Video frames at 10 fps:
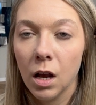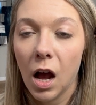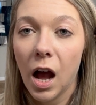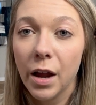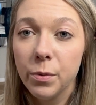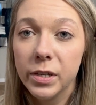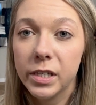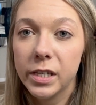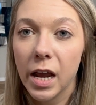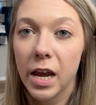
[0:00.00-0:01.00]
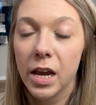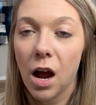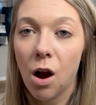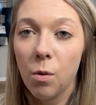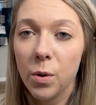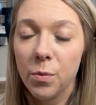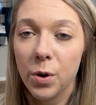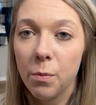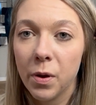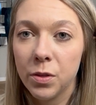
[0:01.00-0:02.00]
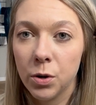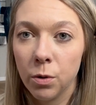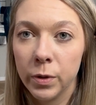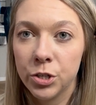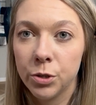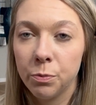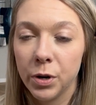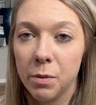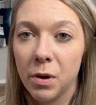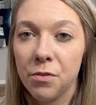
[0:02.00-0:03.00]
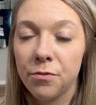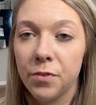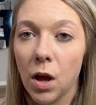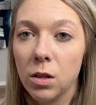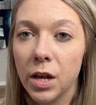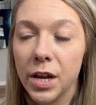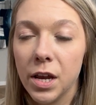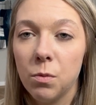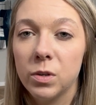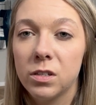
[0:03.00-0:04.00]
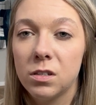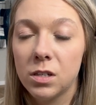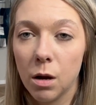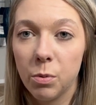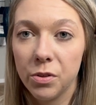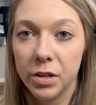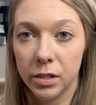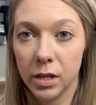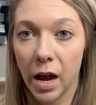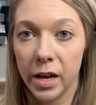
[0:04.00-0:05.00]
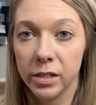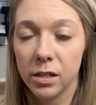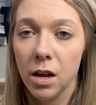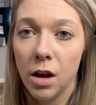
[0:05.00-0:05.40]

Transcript: I would say our room on the Norwegian Prima felt like it was double the size